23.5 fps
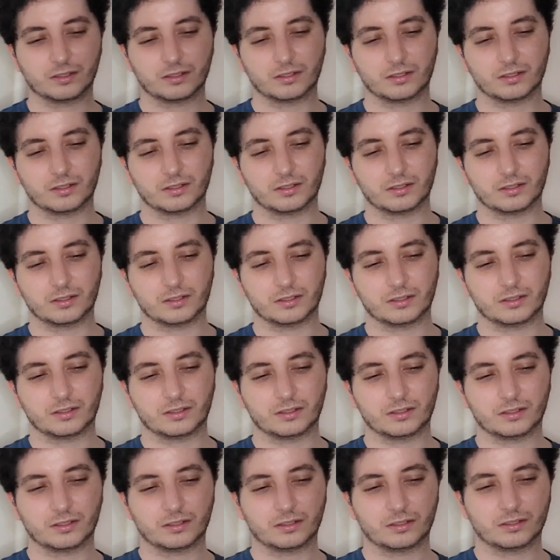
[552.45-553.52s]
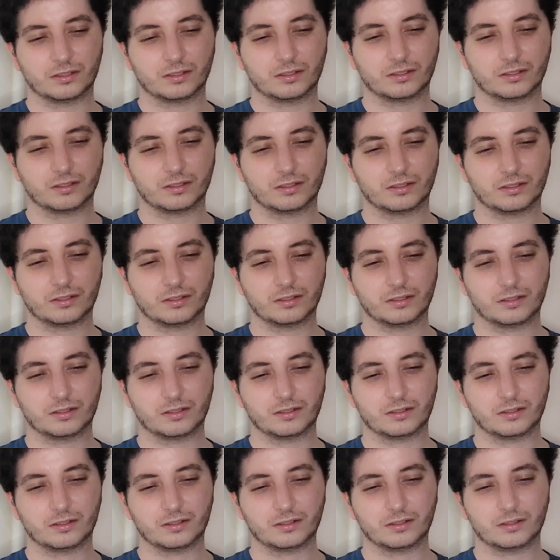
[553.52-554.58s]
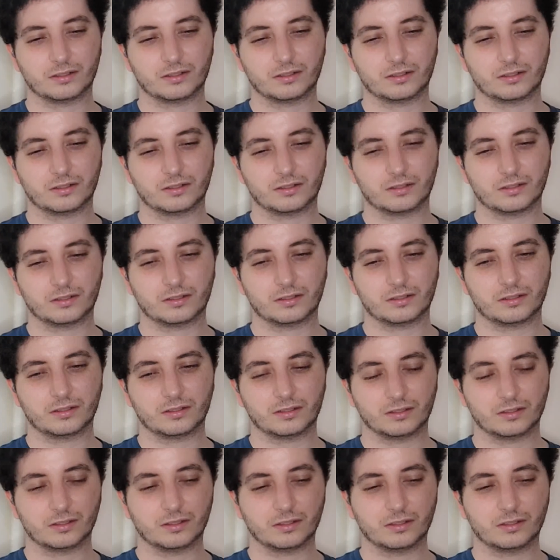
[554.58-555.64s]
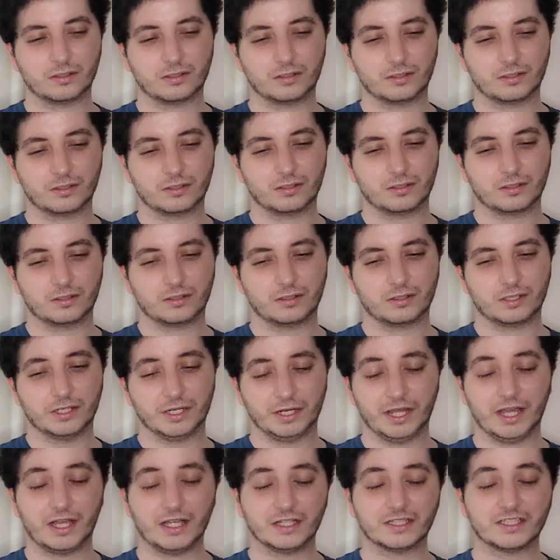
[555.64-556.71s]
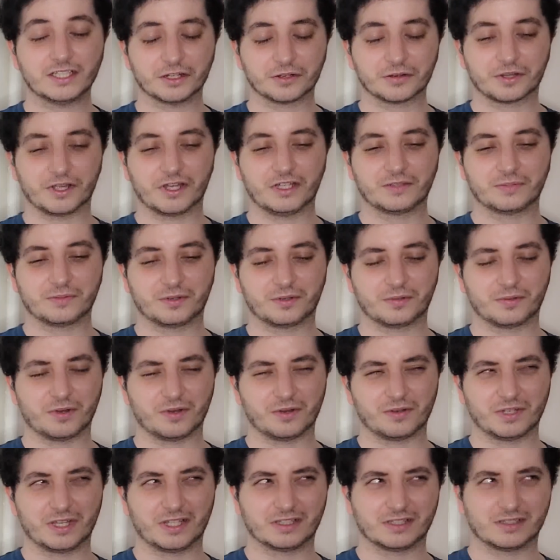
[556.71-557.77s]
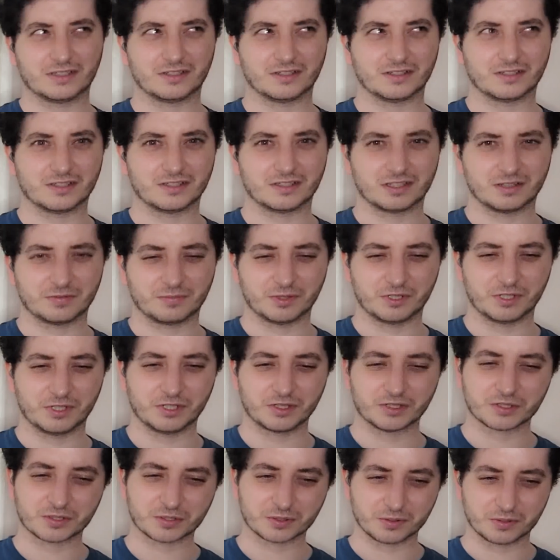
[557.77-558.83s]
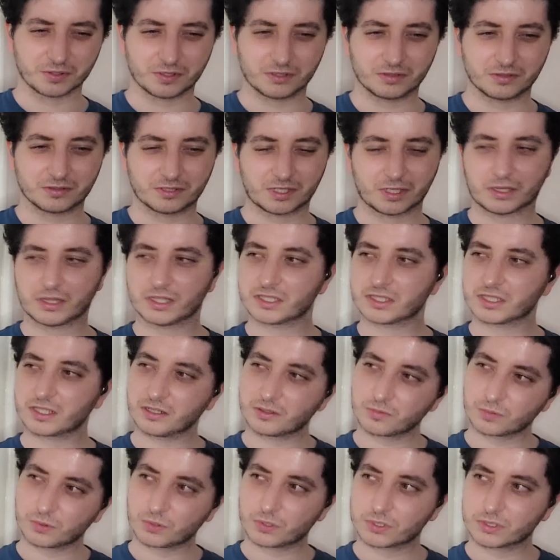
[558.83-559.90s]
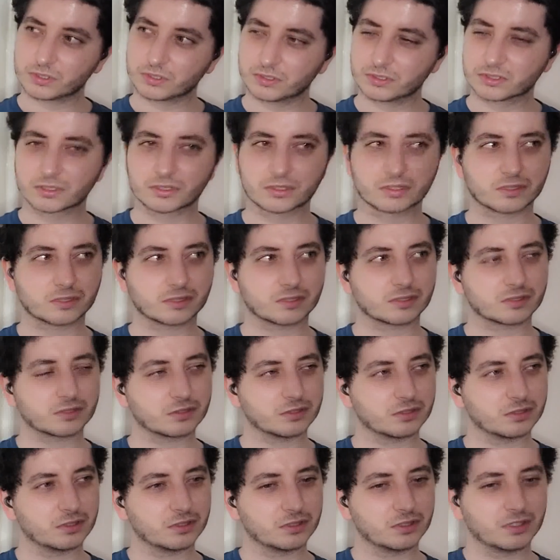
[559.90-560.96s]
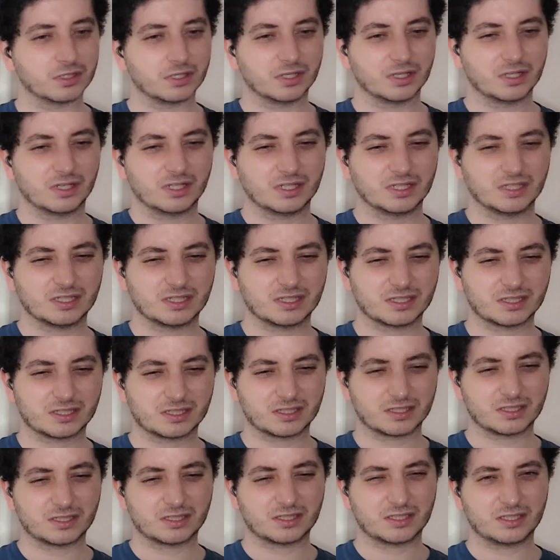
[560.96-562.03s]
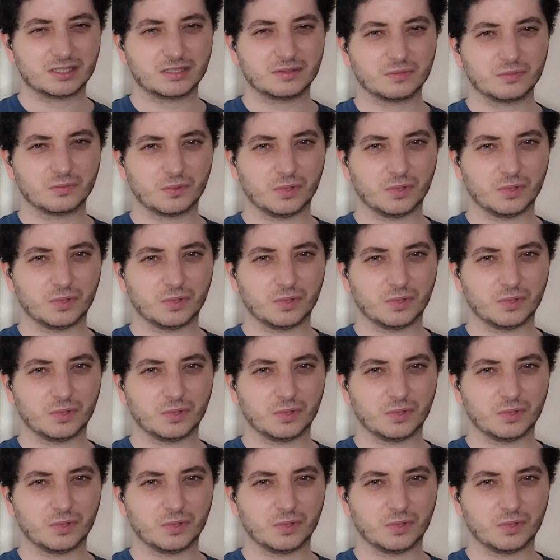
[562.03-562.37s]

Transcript: just when I get used to a smell, I hit a new flavor. And it, it genuinely has been a while, hasn't it, since they've been in the sewer? Like Skinwalkers. Is season